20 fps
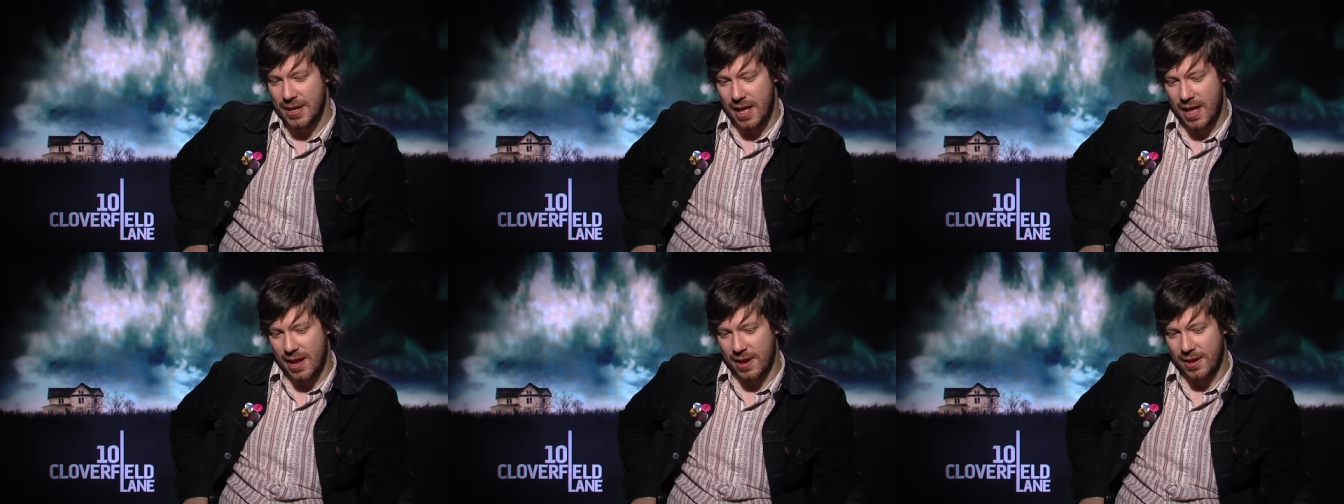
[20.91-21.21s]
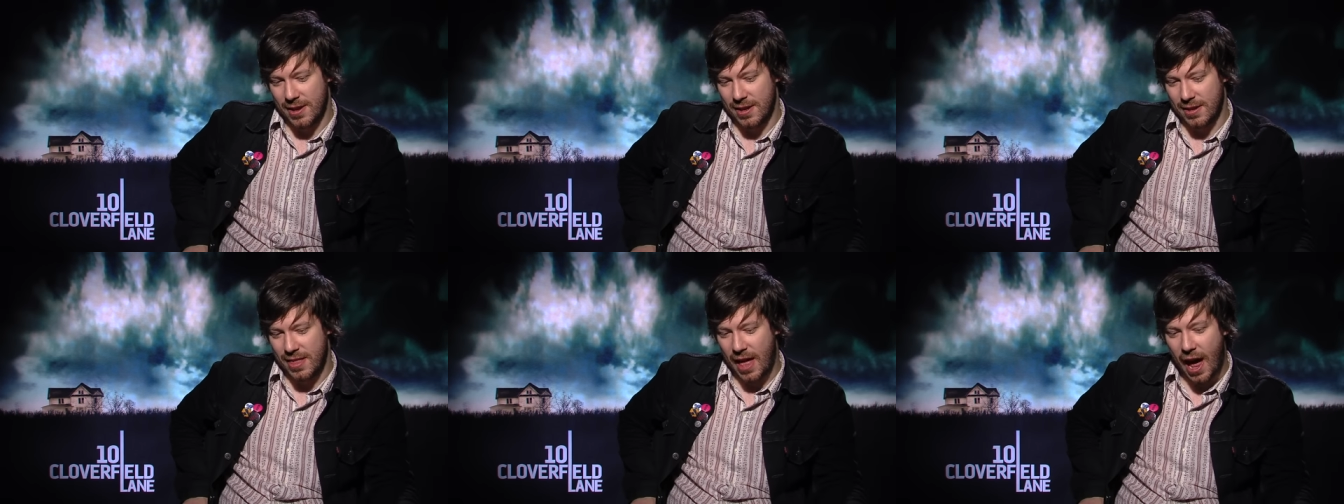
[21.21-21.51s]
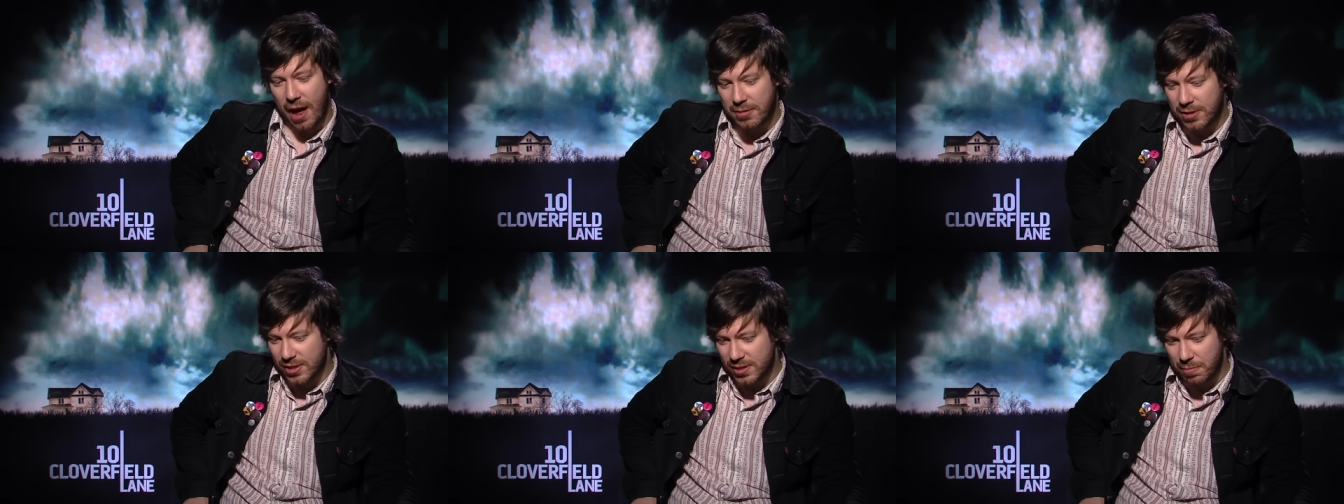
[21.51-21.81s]
and uh,
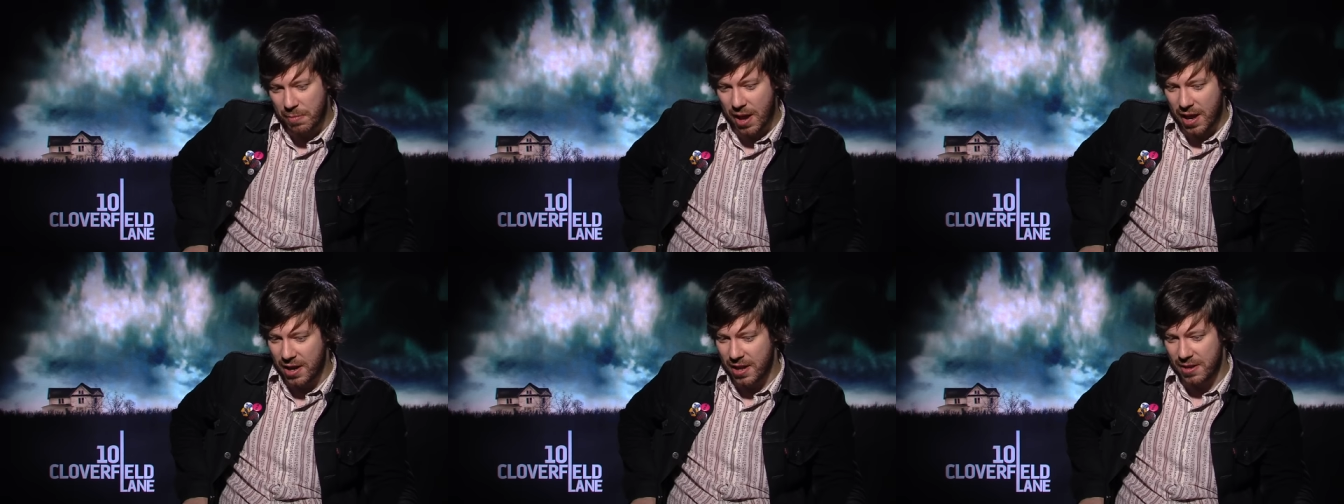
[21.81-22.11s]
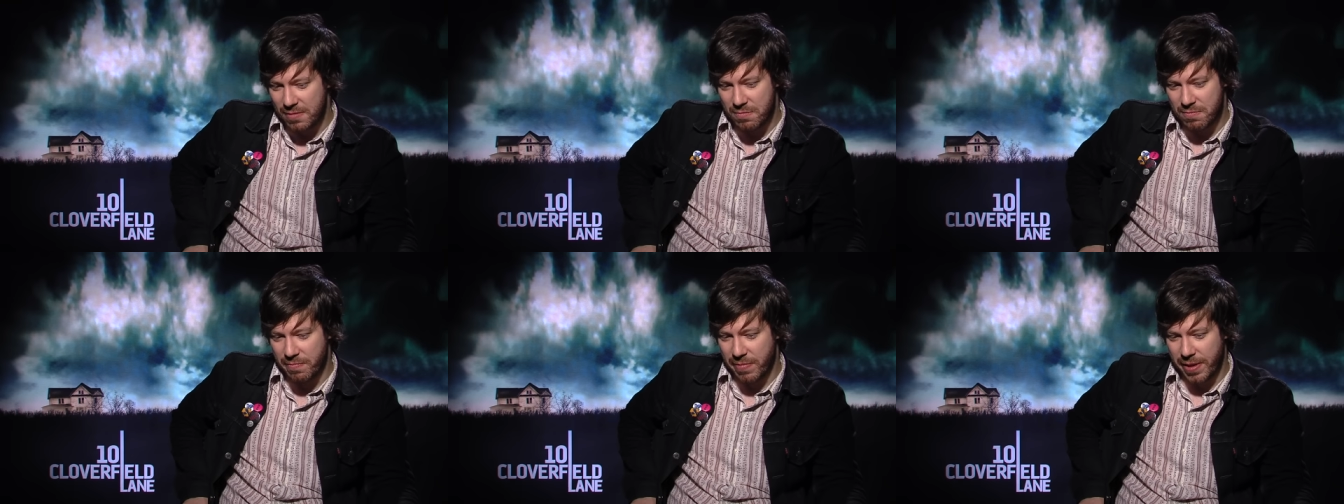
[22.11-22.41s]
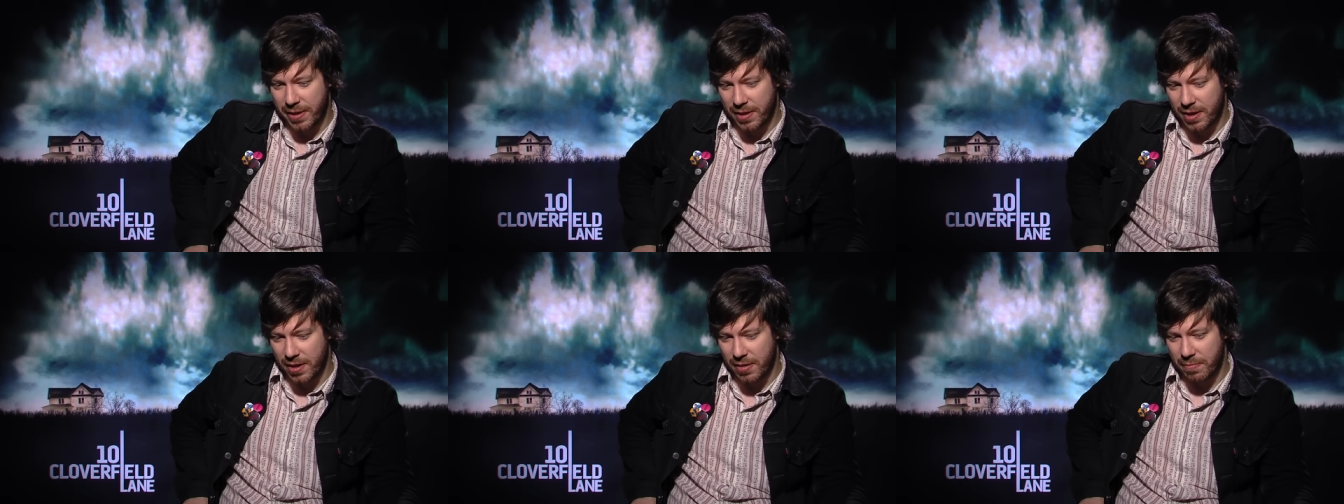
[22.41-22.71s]
that just made it
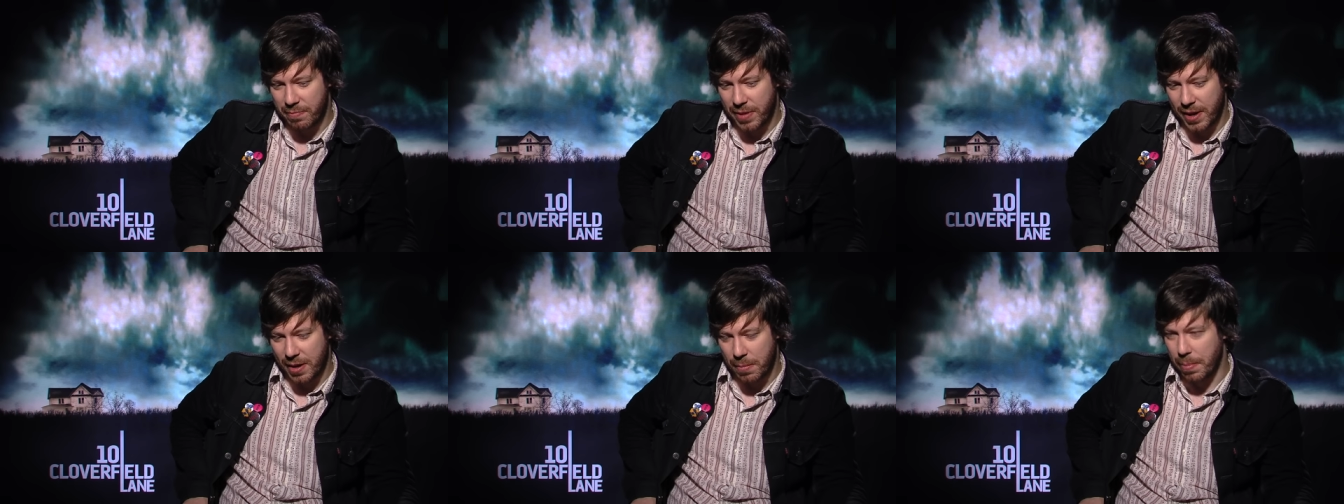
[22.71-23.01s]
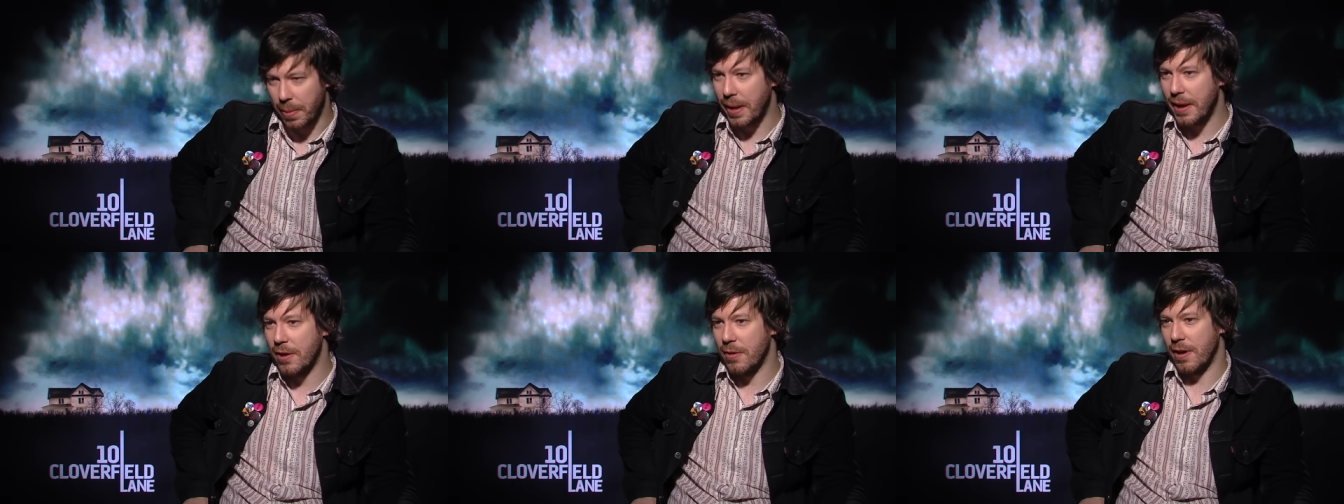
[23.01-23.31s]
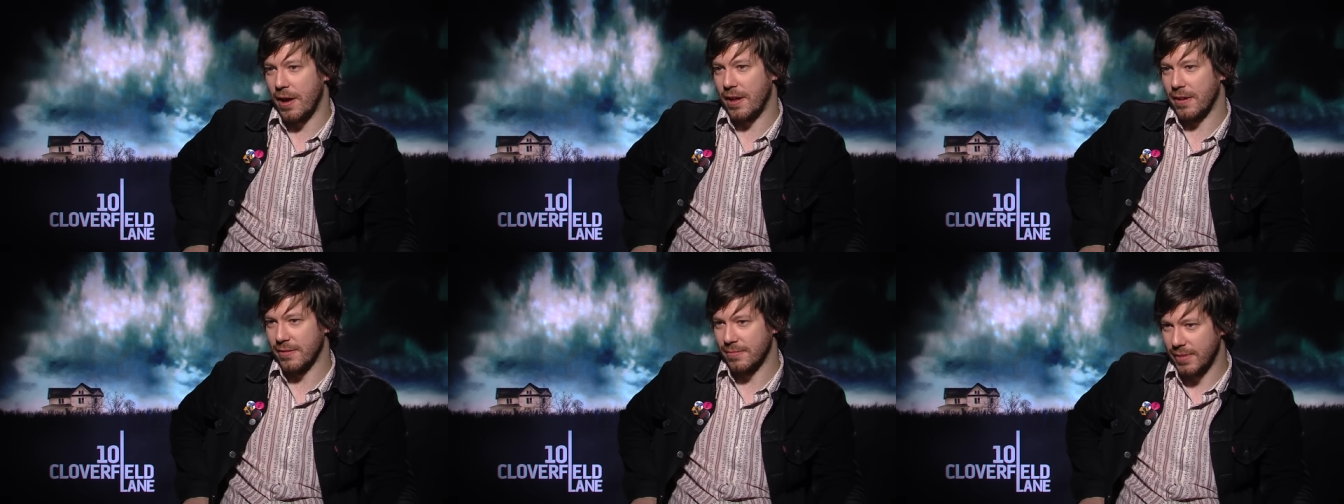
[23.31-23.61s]
like a like a
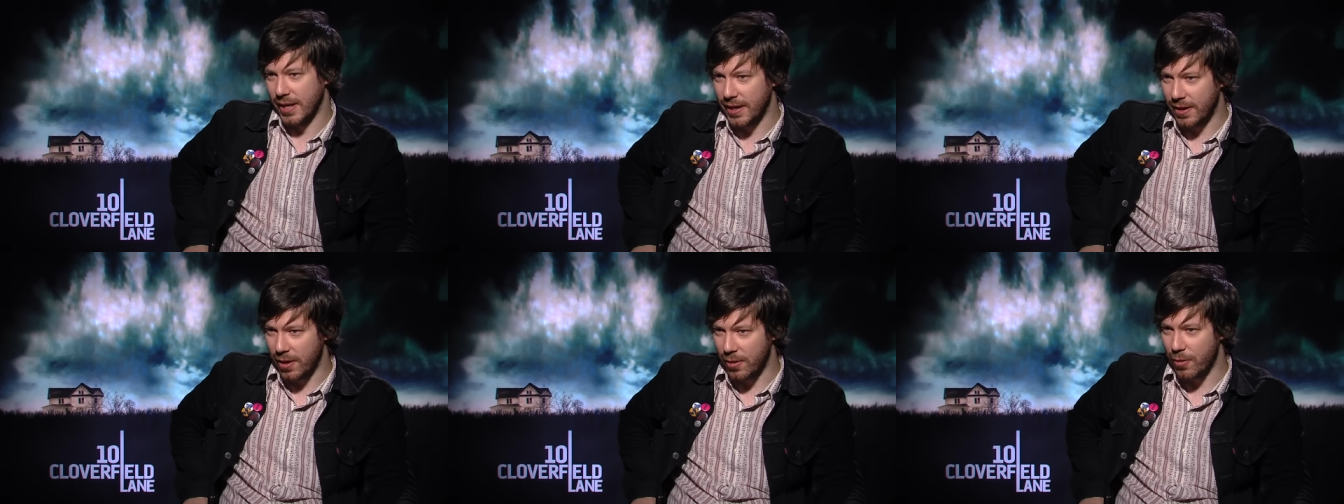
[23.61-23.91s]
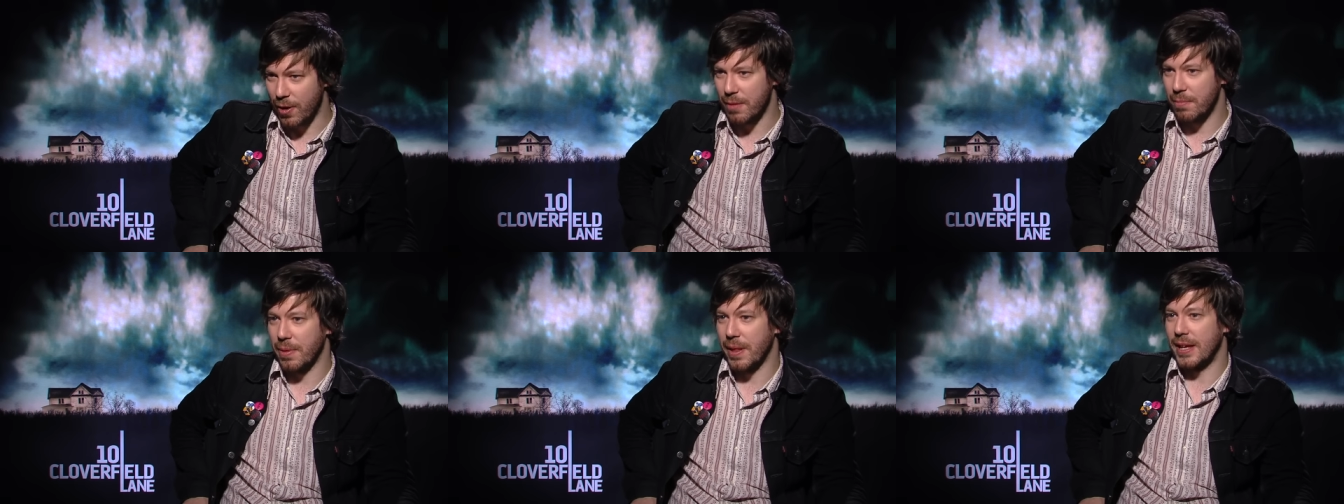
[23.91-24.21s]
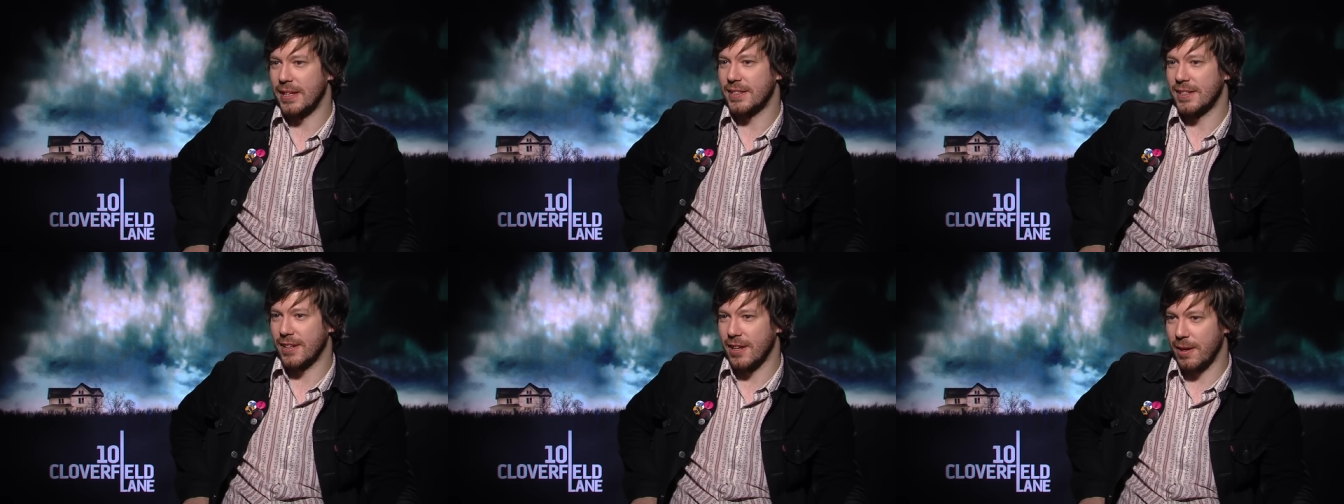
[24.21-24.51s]
playground, like a great
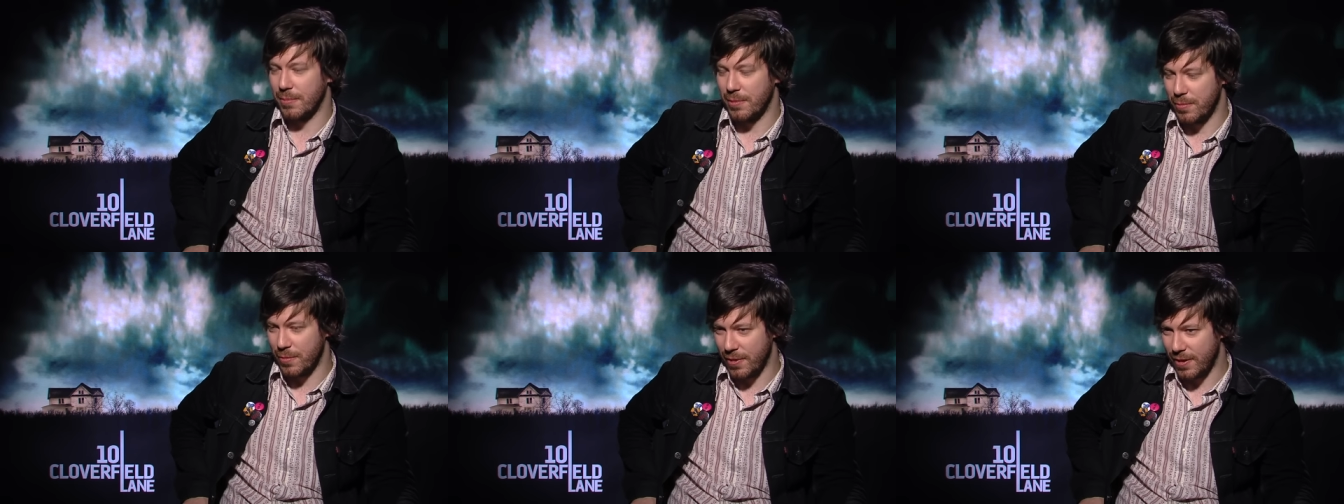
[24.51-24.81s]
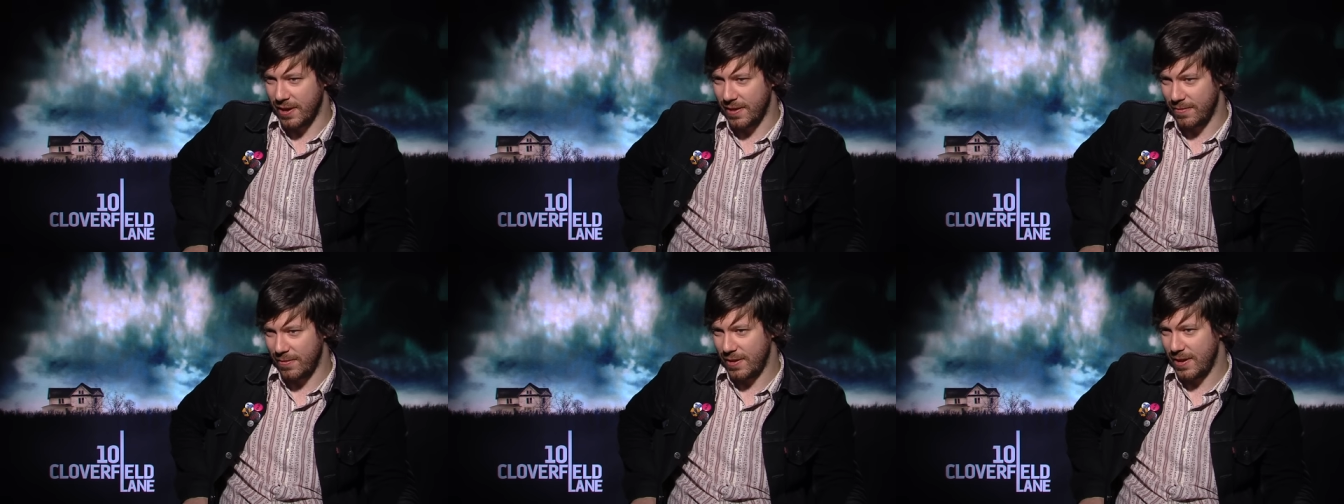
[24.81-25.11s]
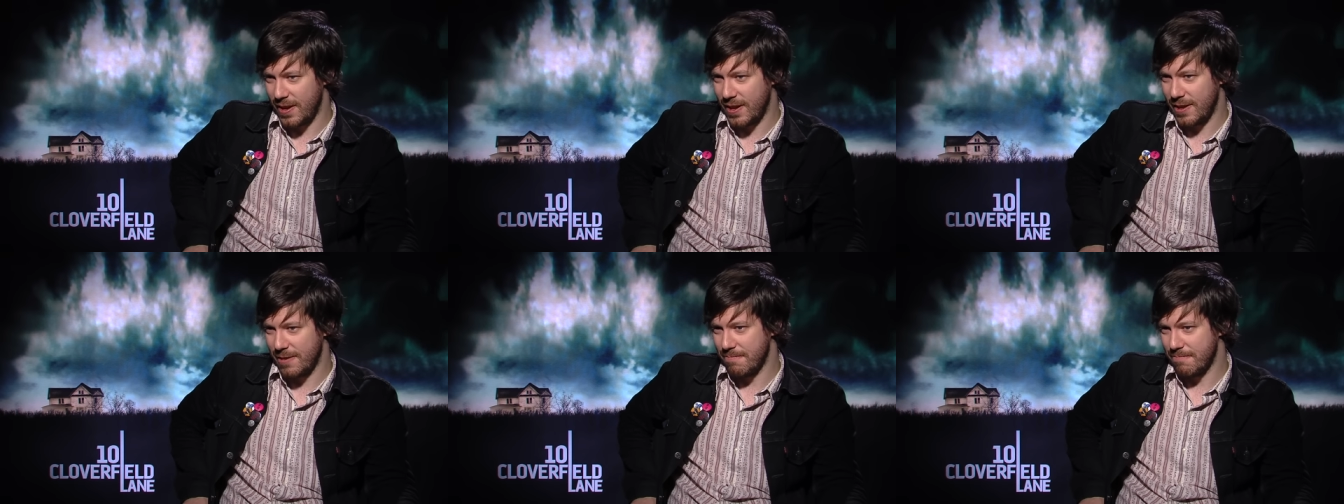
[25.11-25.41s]
place to come to work every
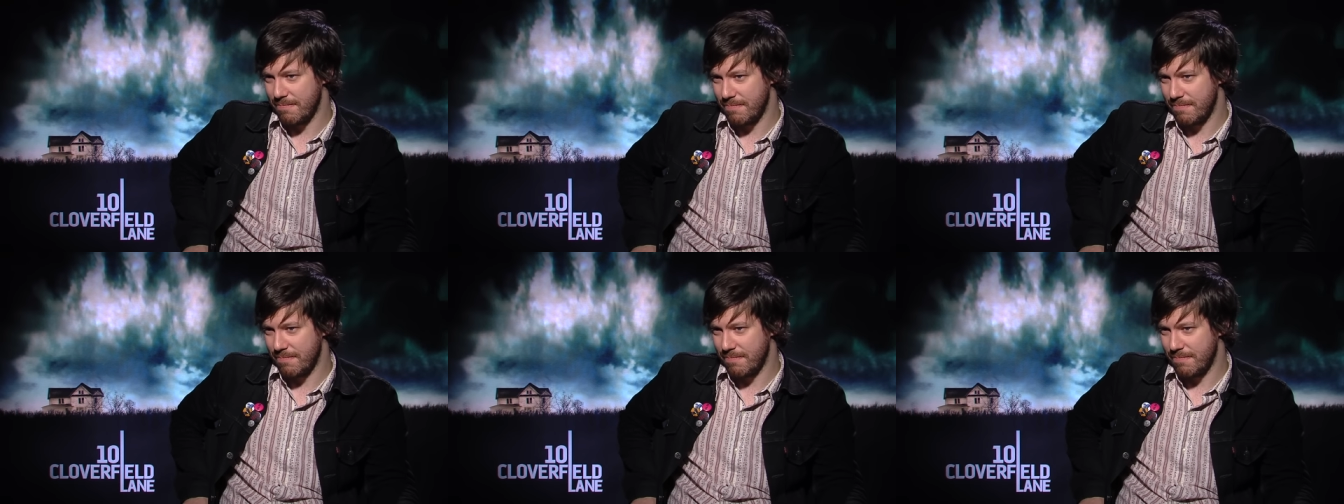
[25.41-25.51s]
day